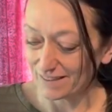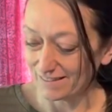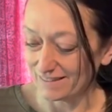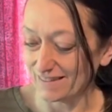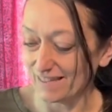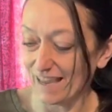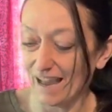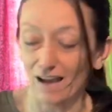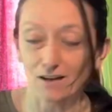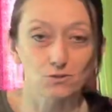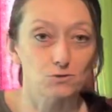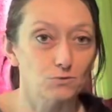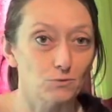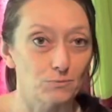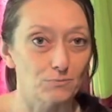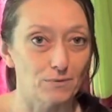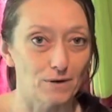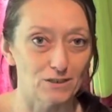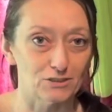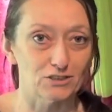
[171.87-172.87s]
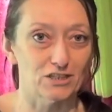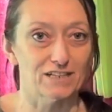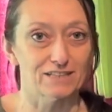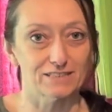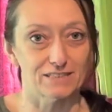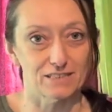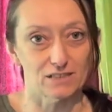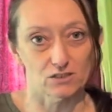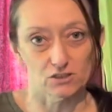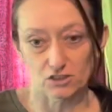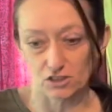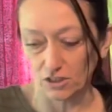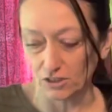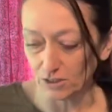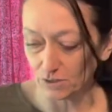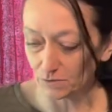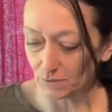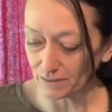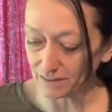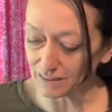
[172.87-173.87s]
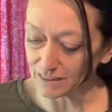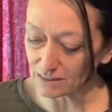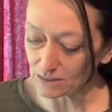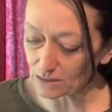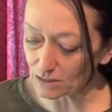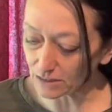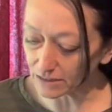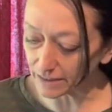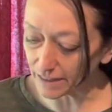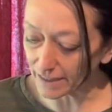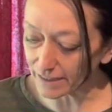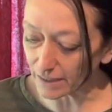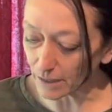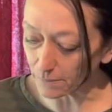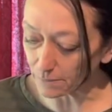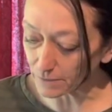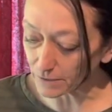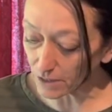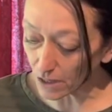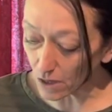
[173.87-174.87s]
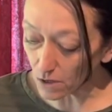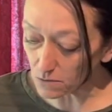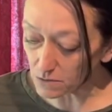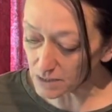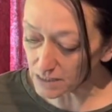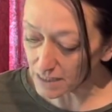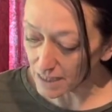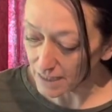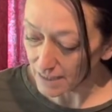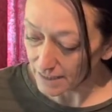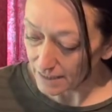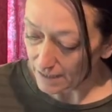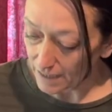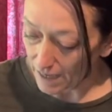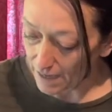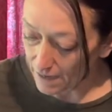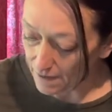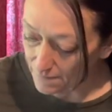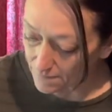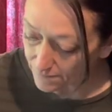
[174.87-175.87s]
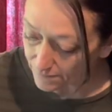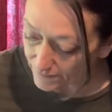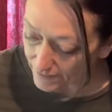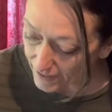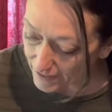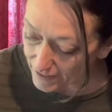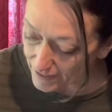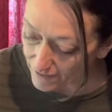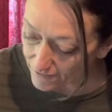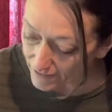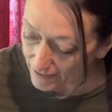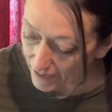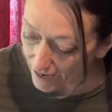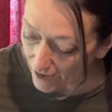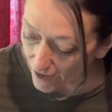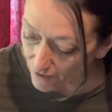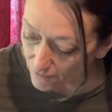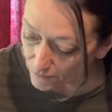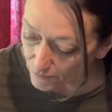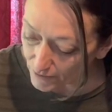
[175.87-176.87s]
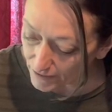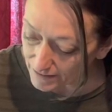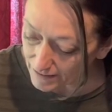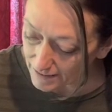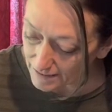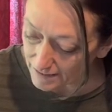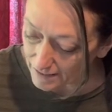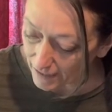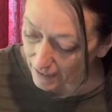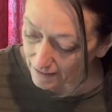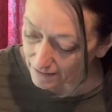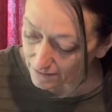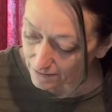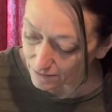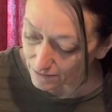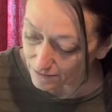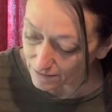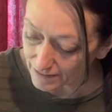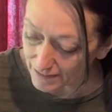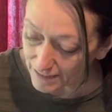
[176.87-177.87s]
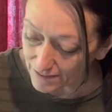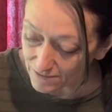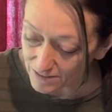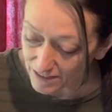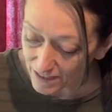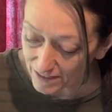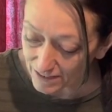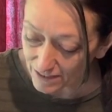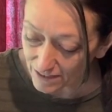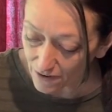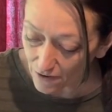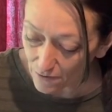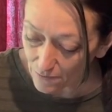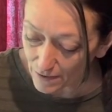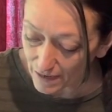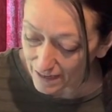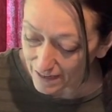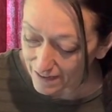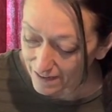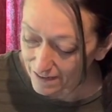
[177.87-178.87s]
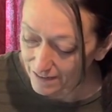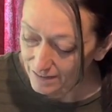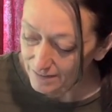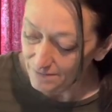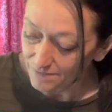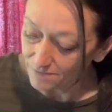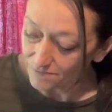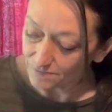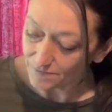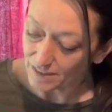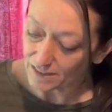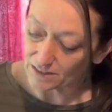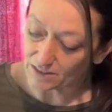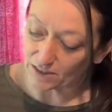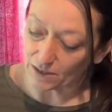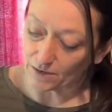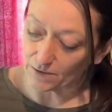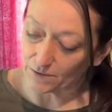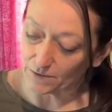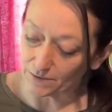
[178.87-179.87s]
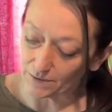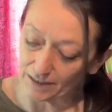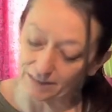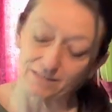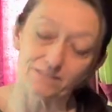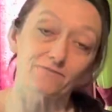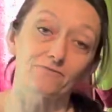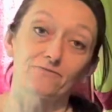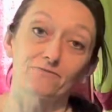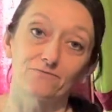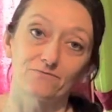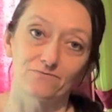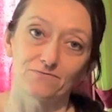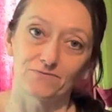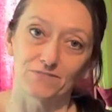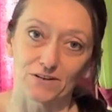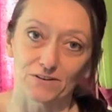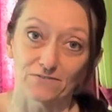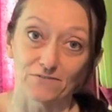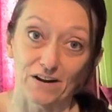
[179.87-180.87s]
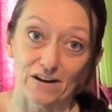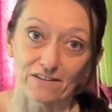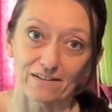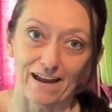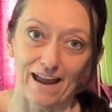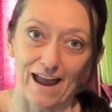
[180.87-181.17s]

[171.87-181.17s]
the actual project and I'll show you what these look like up close. Um, I even have one that's got little leaves on it already. So it's they're very